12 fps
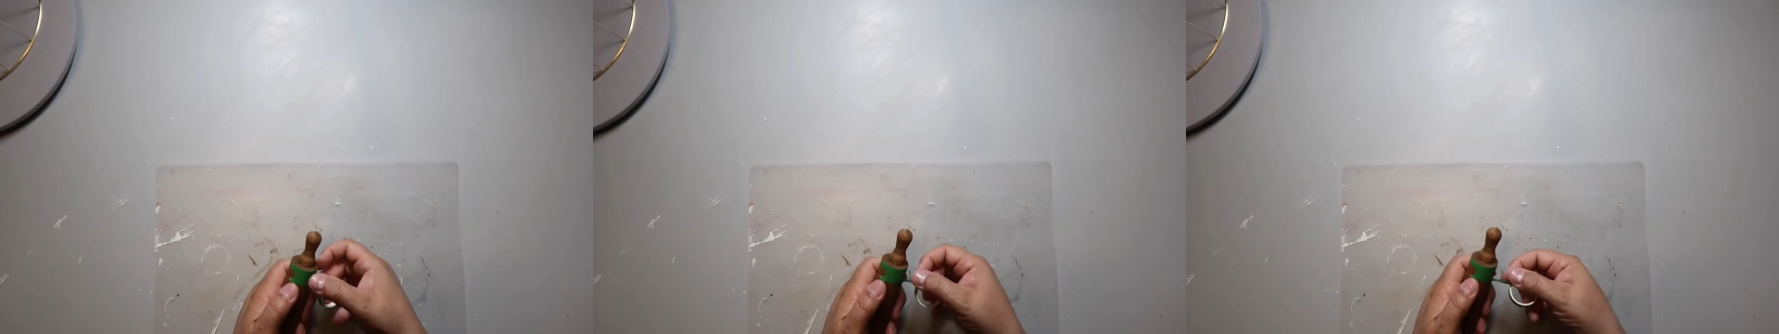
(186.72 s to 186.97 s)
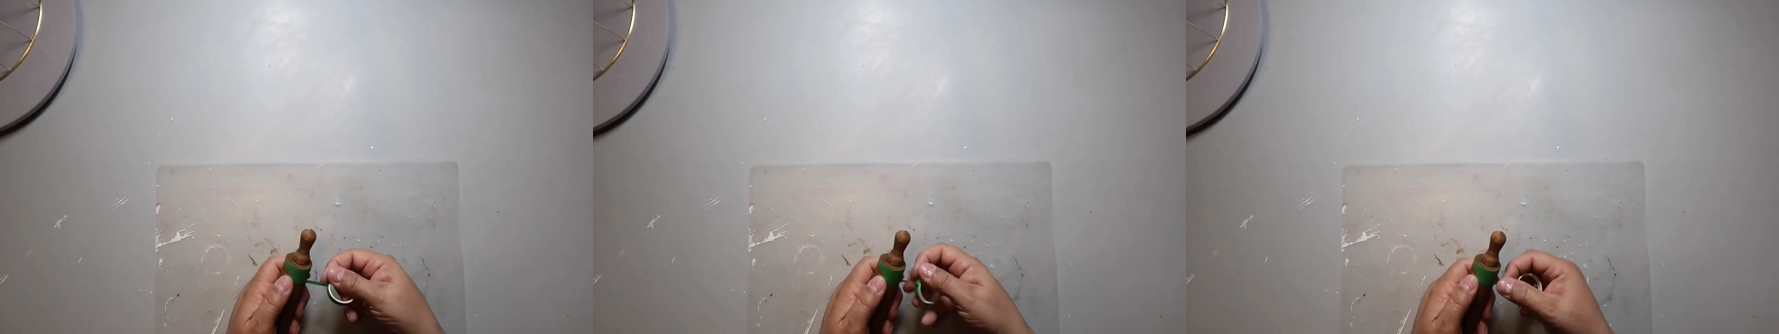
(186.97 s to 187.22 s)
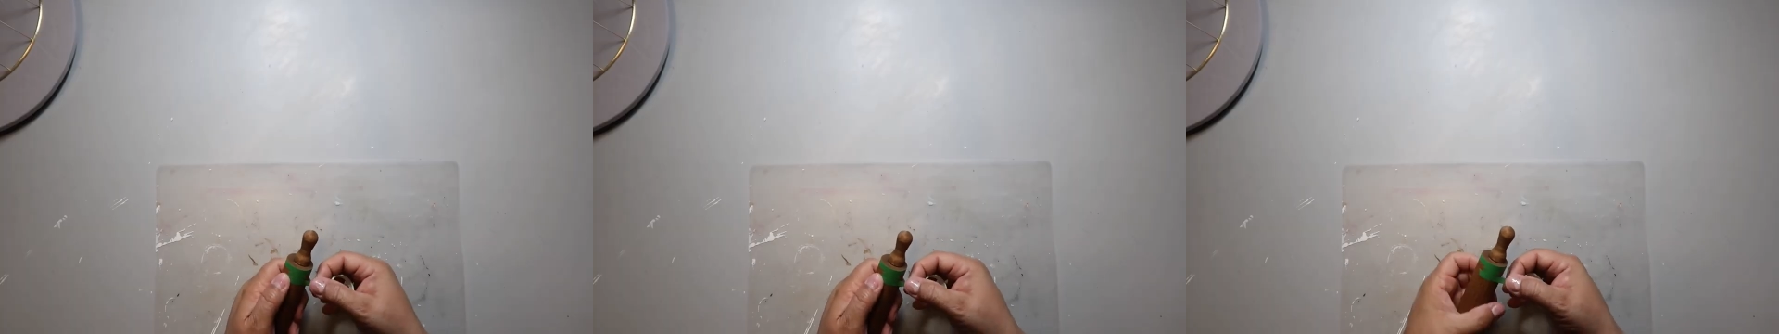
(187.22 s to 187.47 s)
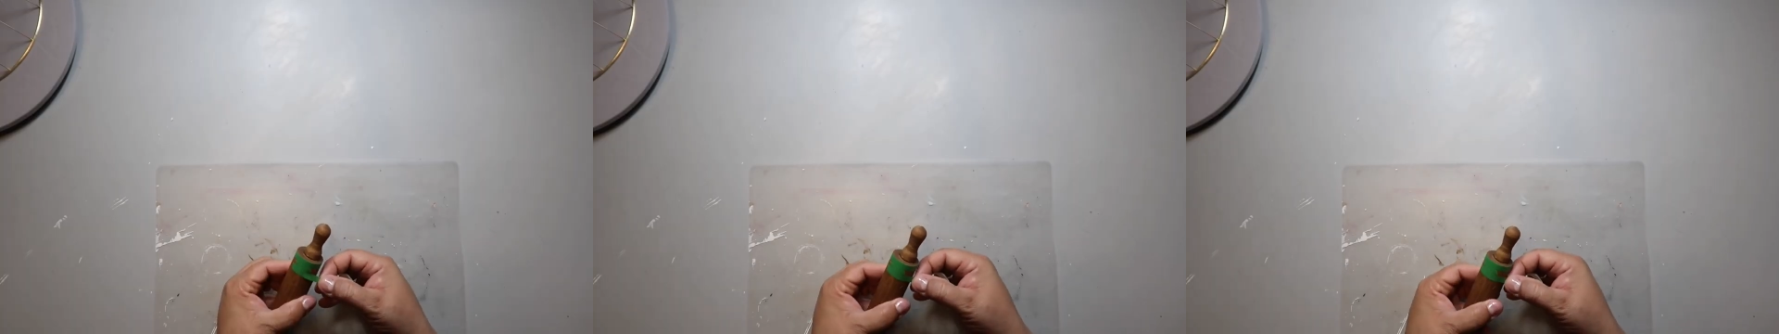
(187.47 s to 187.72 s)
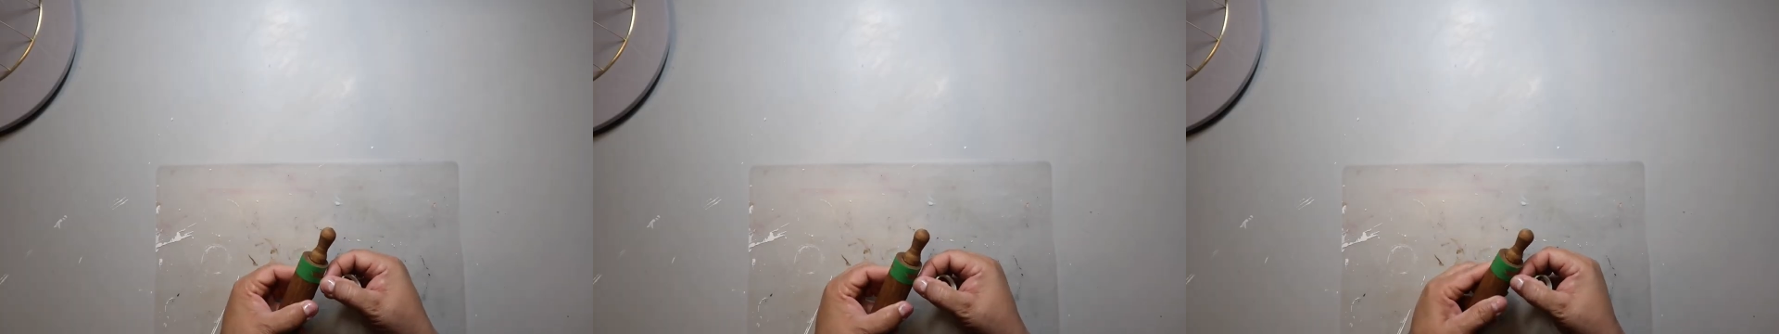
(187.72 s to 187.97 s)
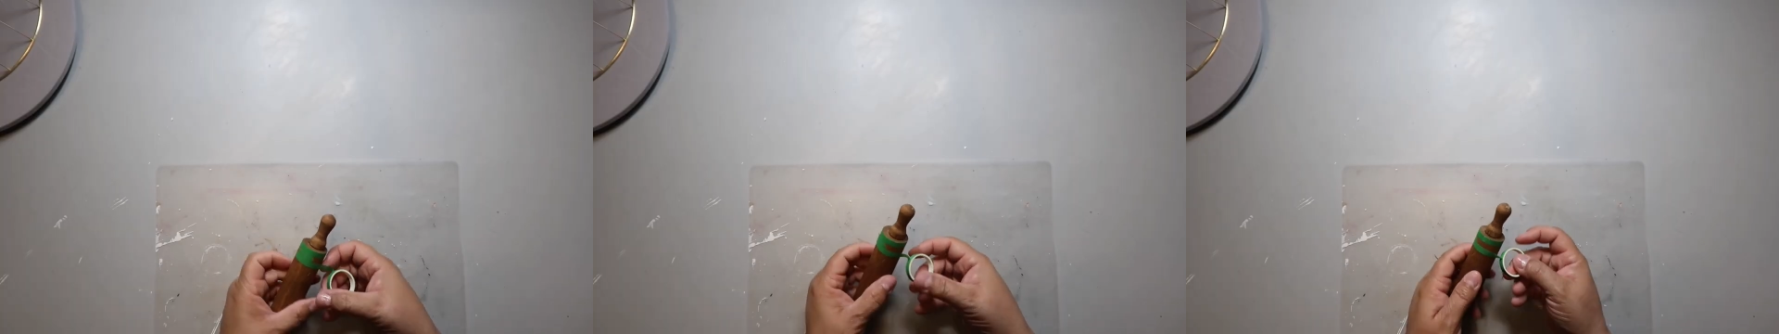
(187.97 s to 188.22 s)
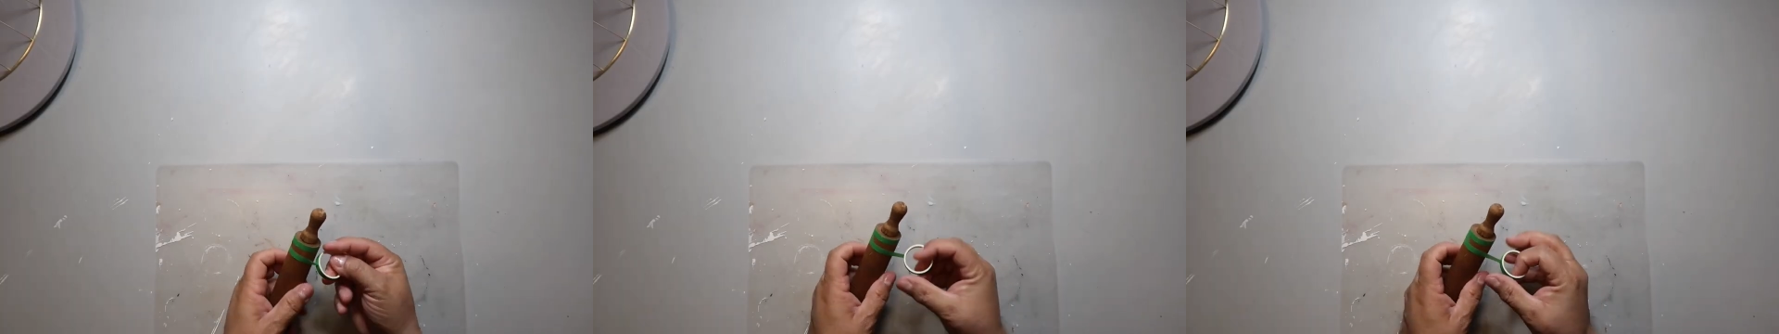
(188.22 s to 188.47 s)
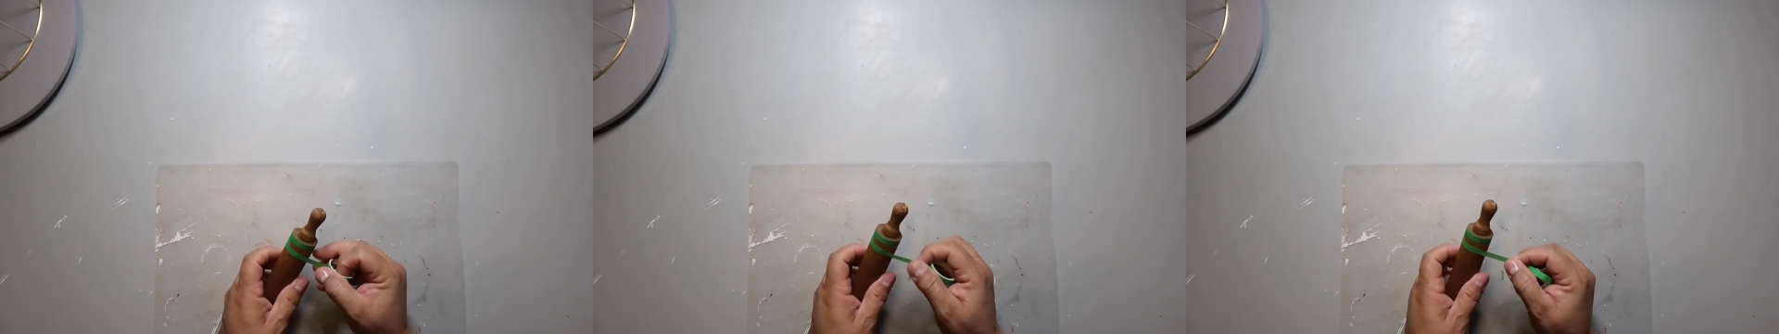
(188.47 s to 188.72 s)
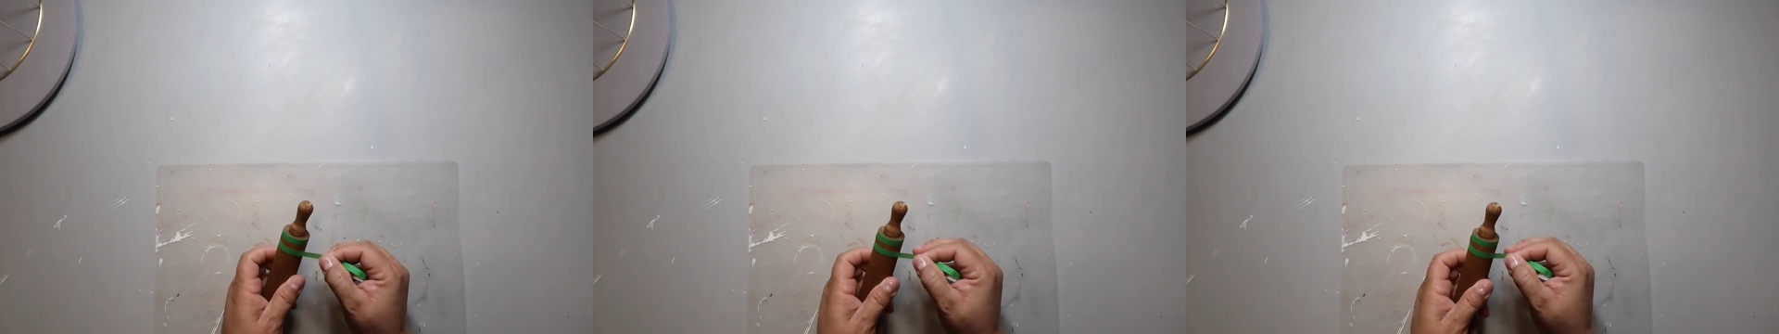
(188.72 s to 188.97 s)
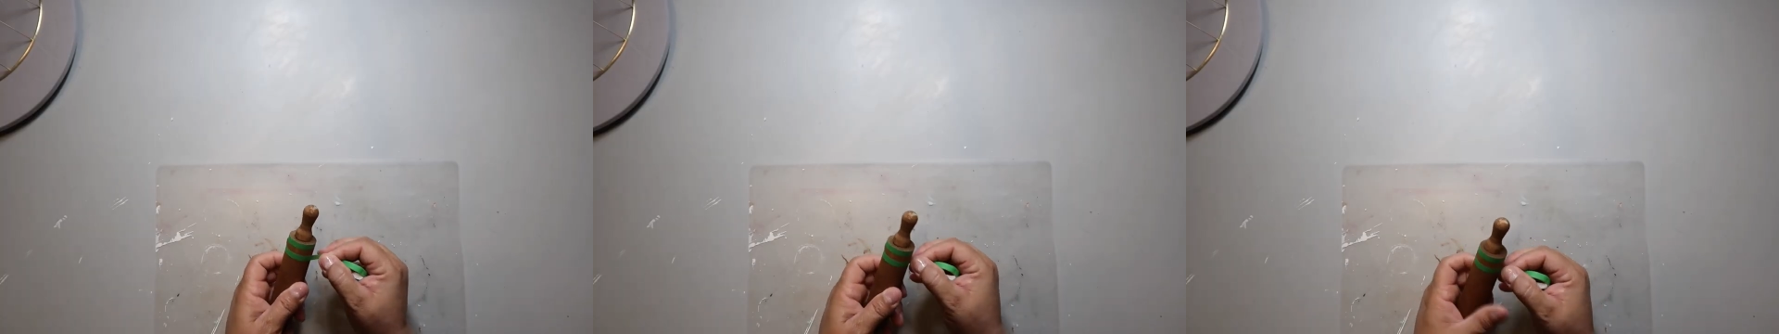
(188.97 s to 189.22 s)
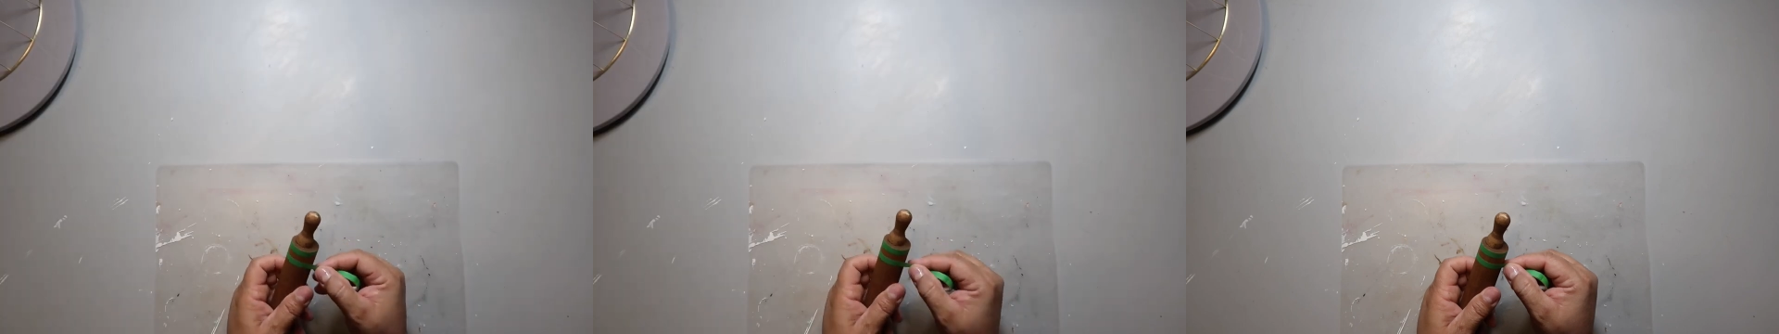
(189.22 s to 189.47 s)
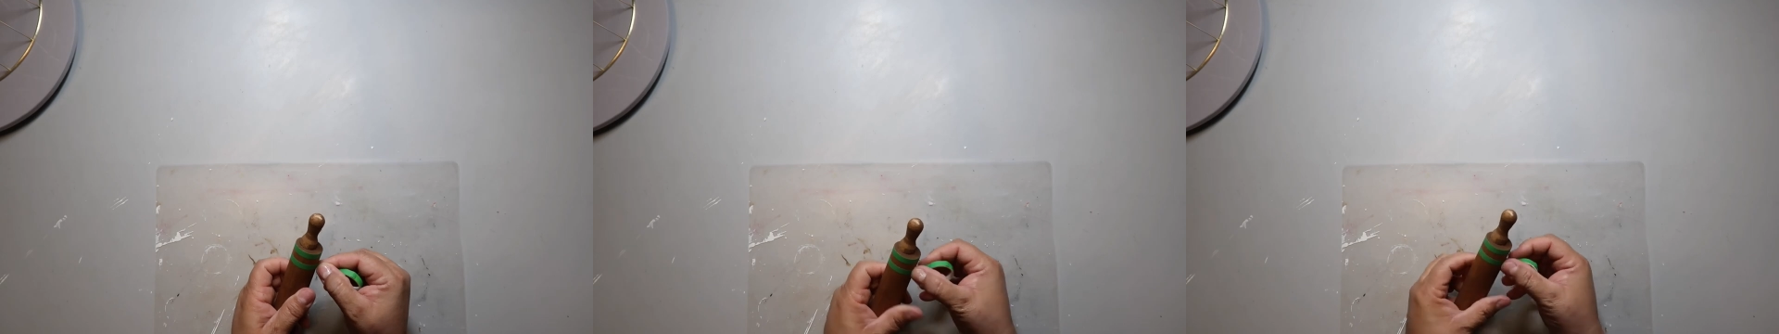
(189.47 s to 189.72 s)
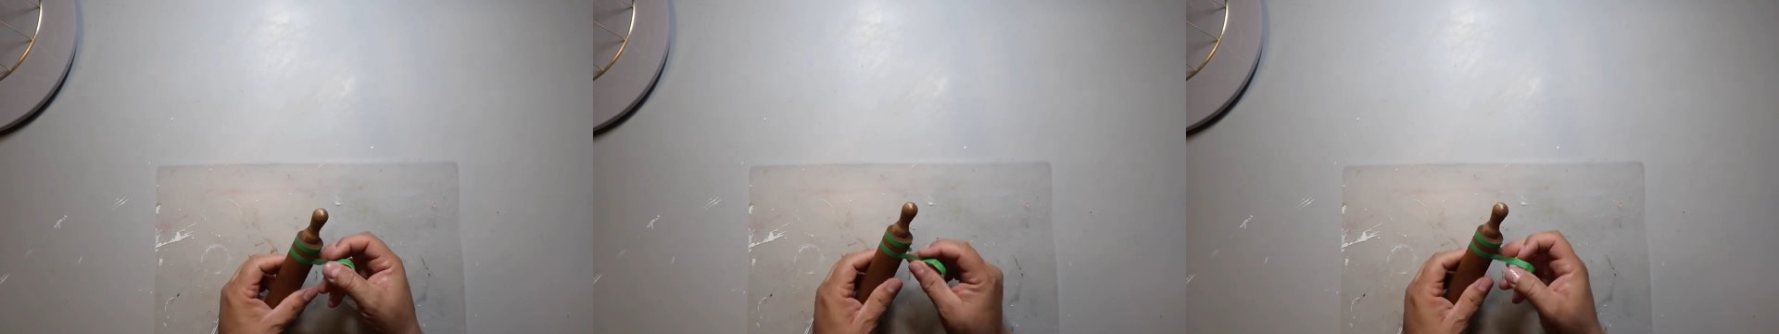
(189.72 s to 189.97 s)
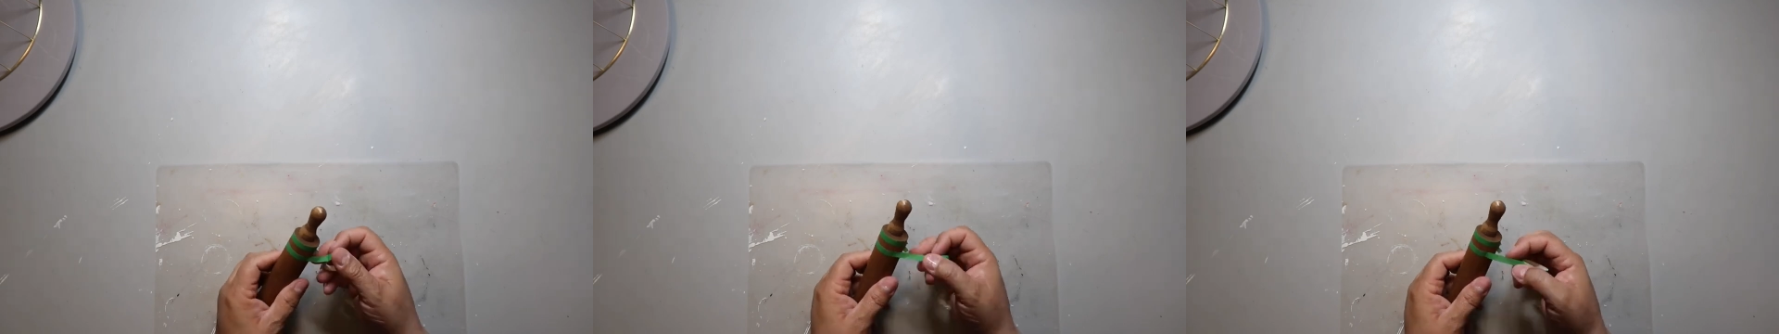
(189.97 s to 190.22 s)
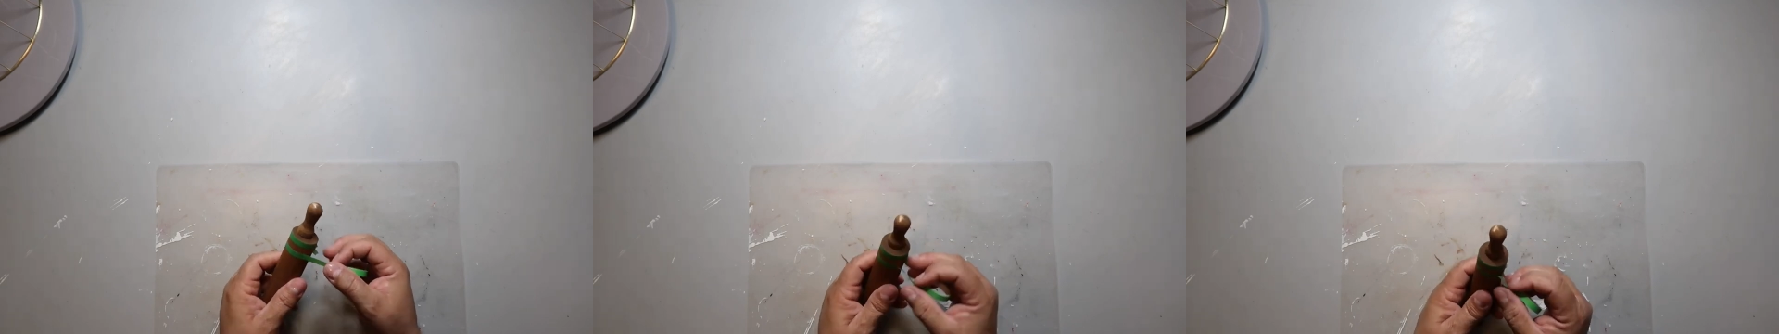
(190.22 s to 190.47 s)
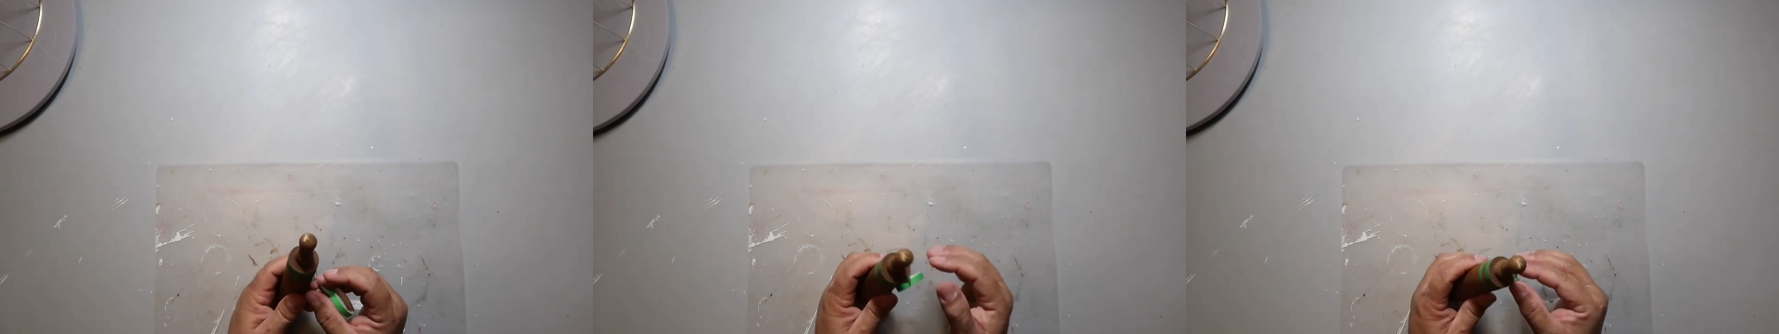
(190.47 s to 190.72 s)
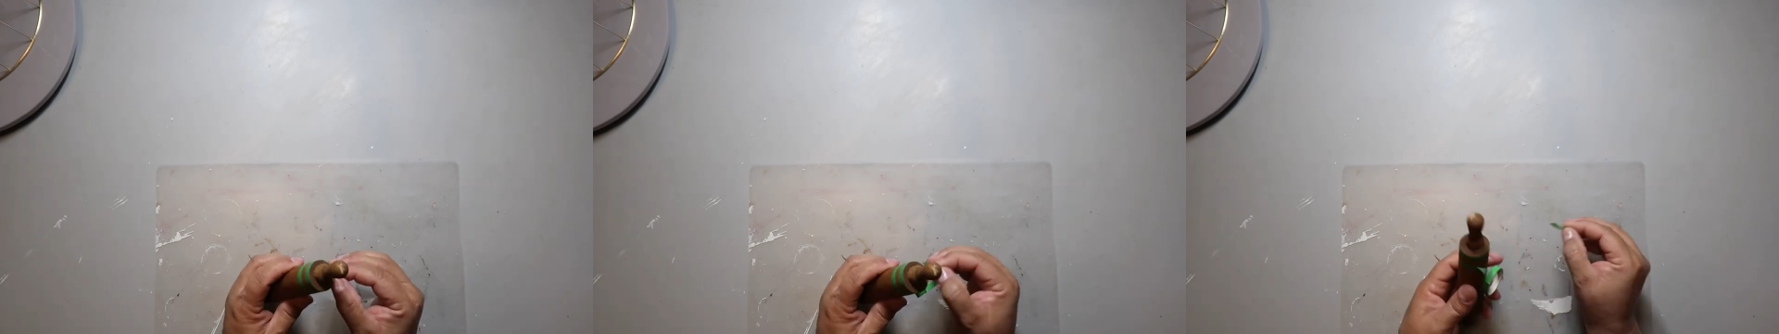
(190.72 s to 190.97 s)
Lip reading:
No face is visible, so there are no lips to read.